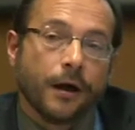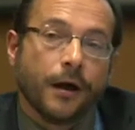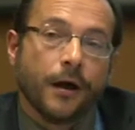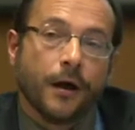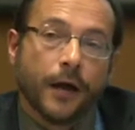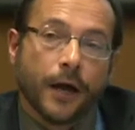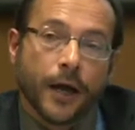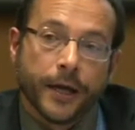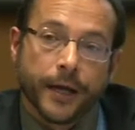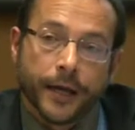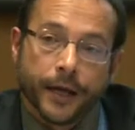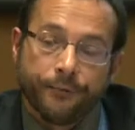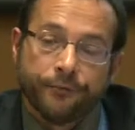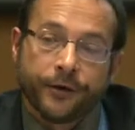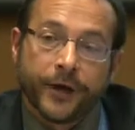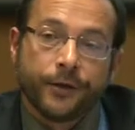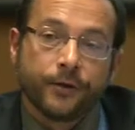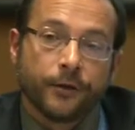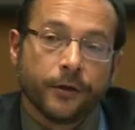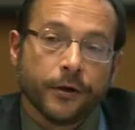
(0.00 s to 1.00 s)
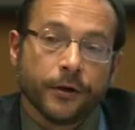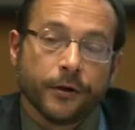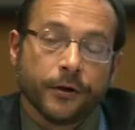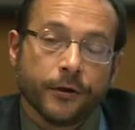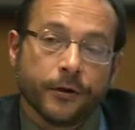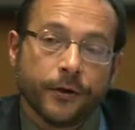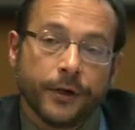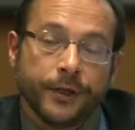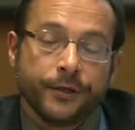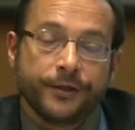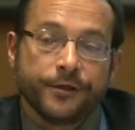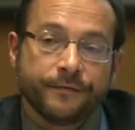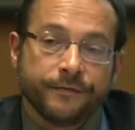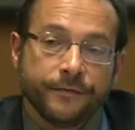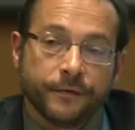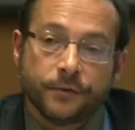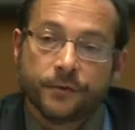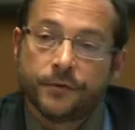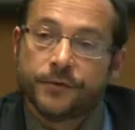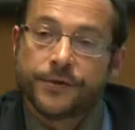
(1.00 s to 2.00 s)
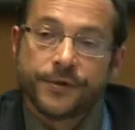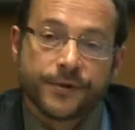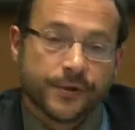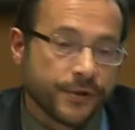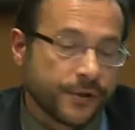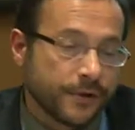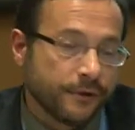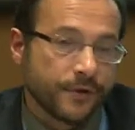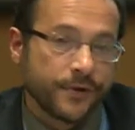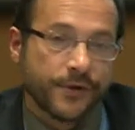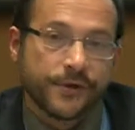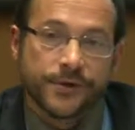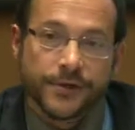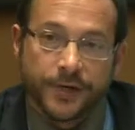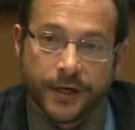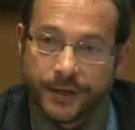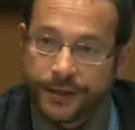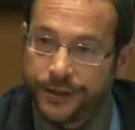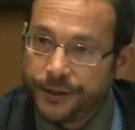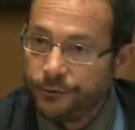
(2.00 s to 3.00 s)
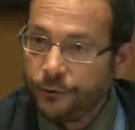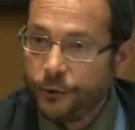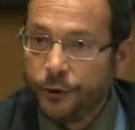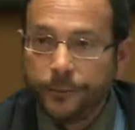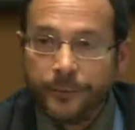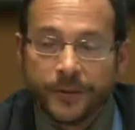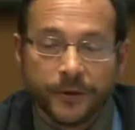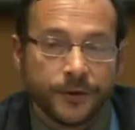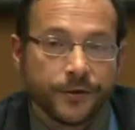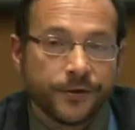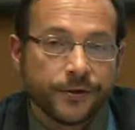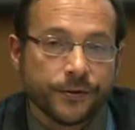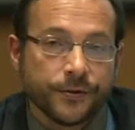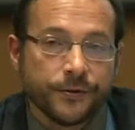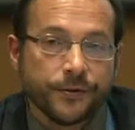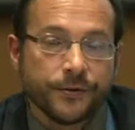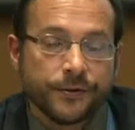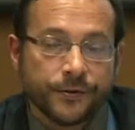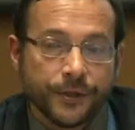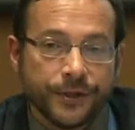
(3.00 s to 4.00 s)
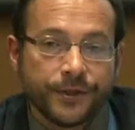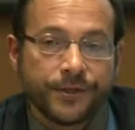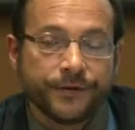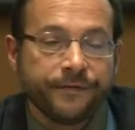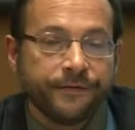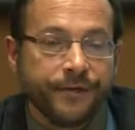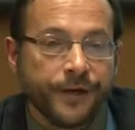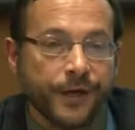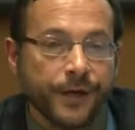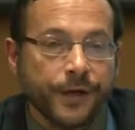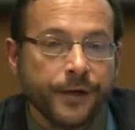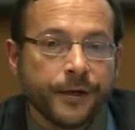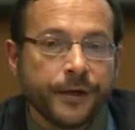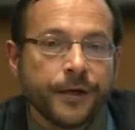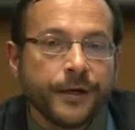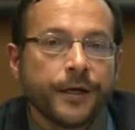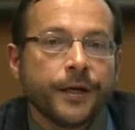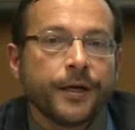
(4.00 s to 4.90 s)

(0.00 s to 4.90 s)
at regular intervals, civil society were able to intervene,